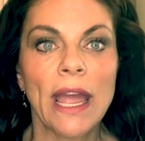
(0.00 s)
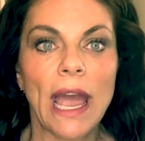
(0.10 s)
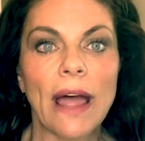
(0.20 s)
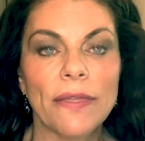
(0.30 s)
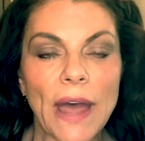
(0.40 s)

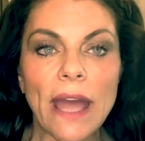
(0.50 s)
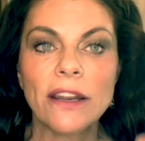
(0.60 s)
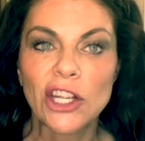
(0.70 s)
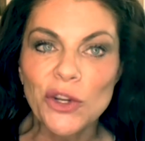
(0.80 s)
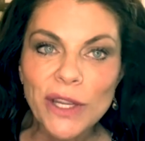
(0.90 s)
And then
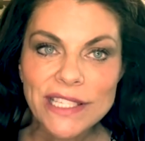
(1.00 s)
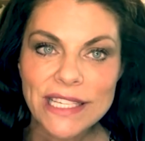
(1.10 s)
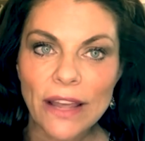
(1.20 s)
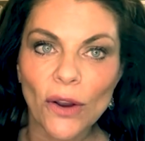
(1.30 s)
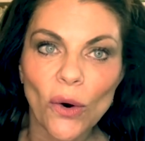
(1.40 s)
you
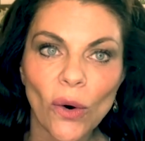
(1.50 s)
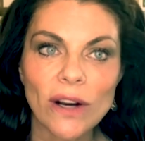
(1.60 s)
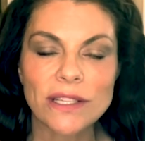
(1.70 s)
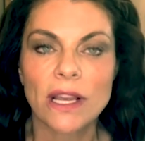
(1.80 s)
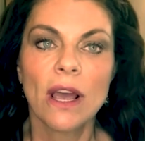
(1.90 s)
stay the
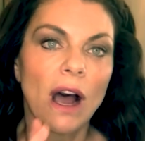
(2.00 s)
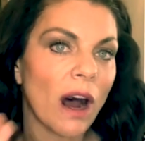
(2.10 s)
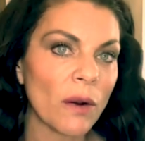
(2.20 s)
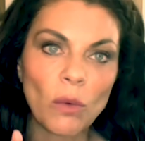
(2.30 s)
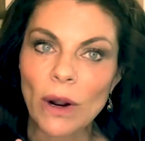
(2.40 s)
course
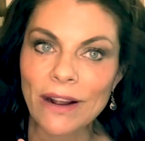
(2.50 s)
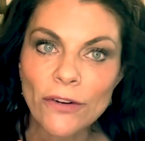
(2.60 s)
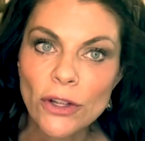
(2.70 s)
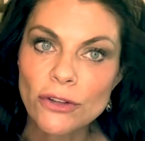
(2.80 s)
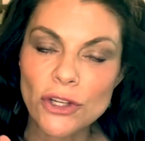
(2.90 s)
on whatever
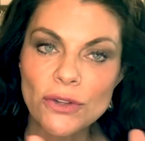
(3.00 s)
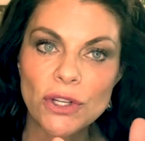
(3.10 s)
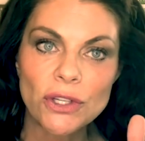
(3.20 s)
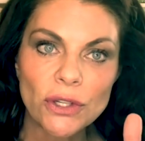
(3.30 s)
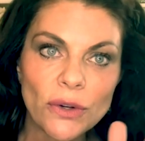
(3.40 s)
you choose to
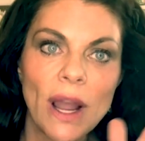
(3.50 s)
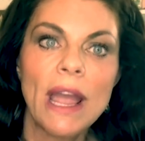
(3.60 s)
do,